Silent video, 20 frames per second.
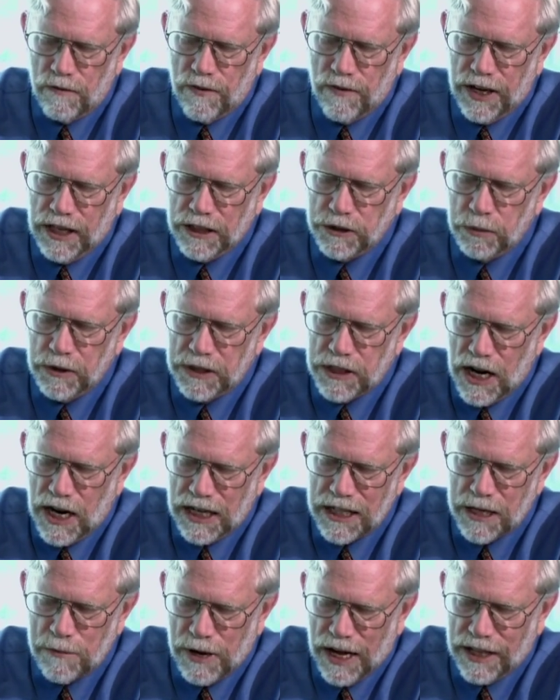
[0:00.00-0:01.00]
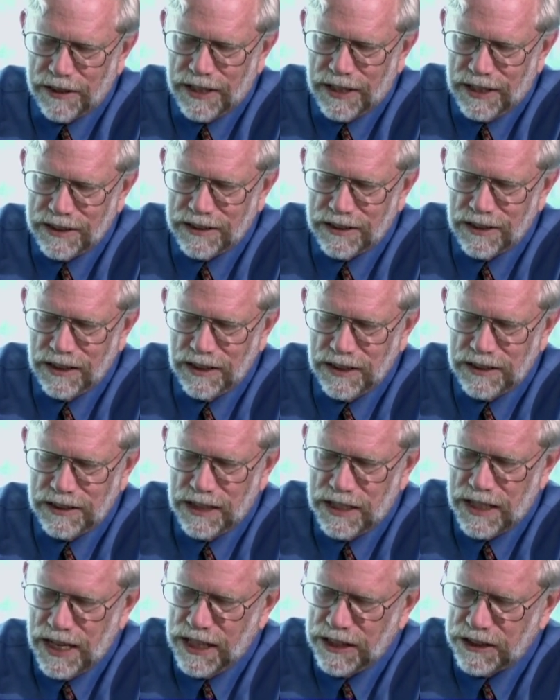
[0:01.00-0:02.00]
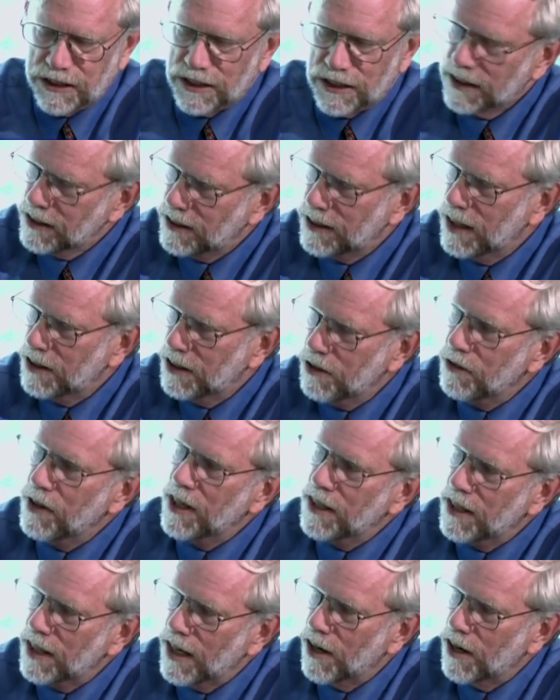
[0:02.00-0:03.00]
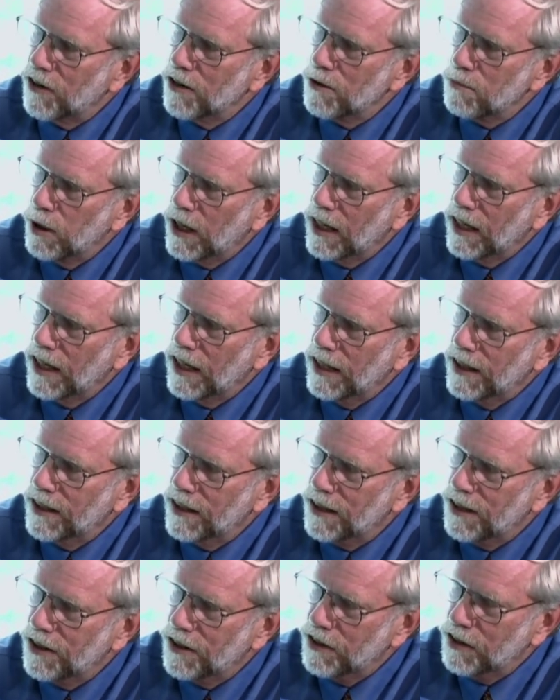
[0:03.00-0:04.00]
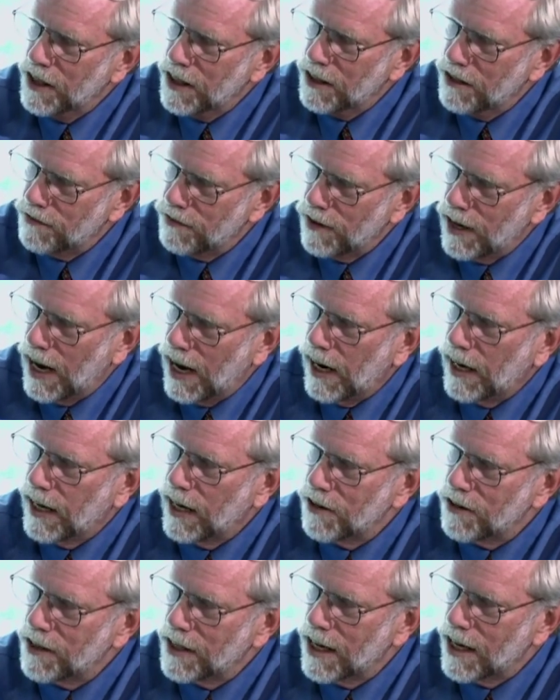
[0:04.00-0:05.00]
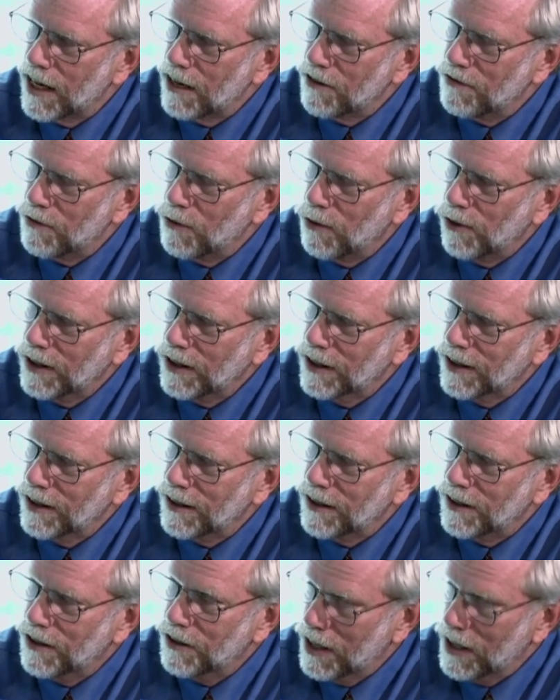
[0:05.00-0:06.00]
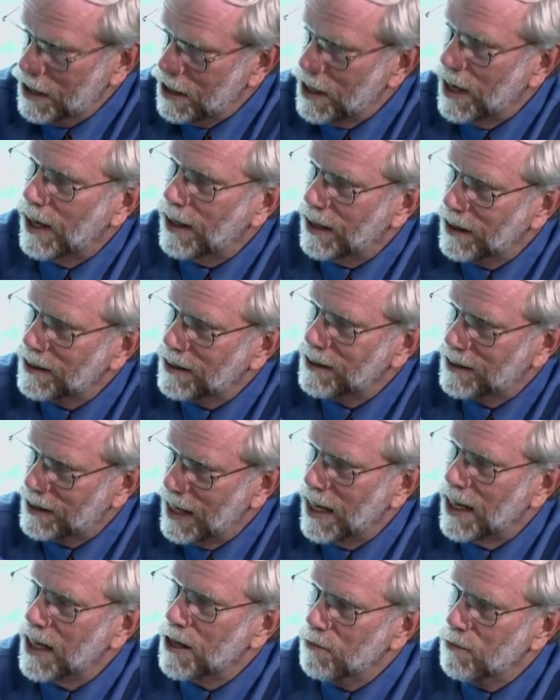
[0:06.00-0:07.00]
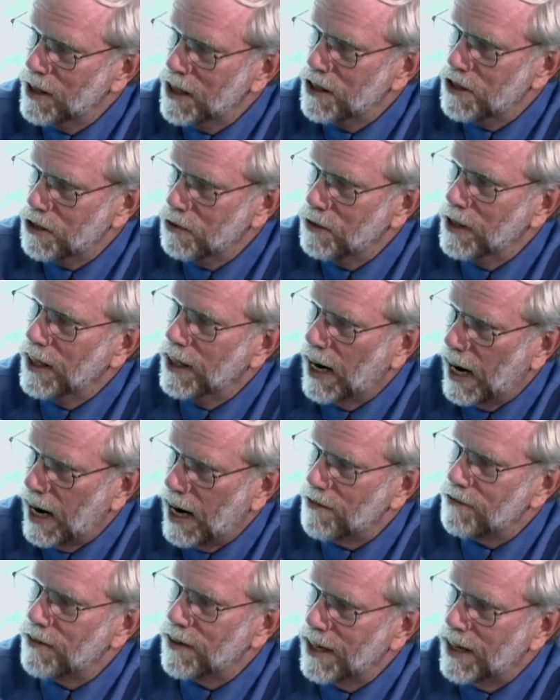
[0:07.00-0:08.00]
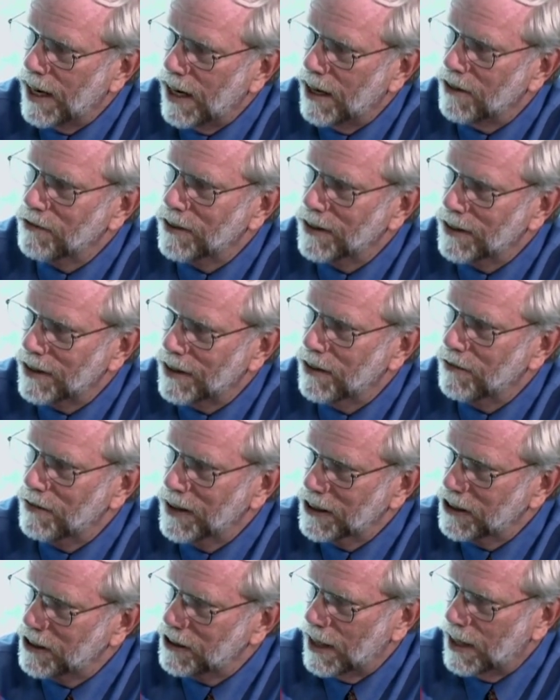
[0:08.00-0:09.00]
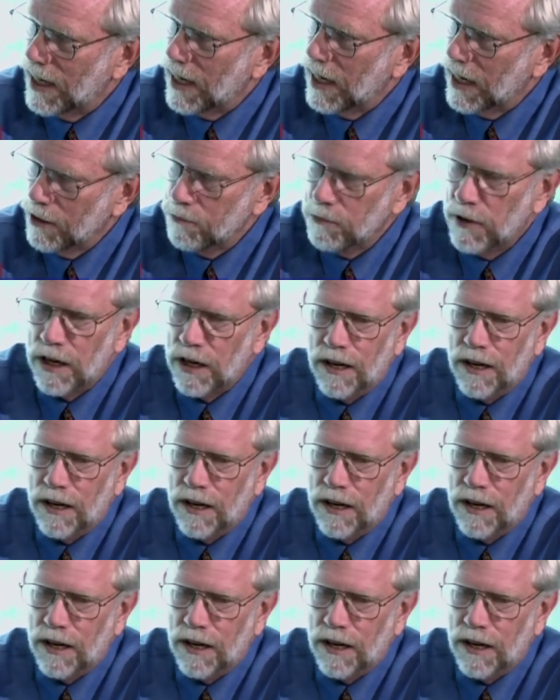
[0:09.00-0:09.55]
As we talked about that solicitation, I said, you need to get on a plane, you need to fly out to California, you need to tell him that you need a half a day of his time.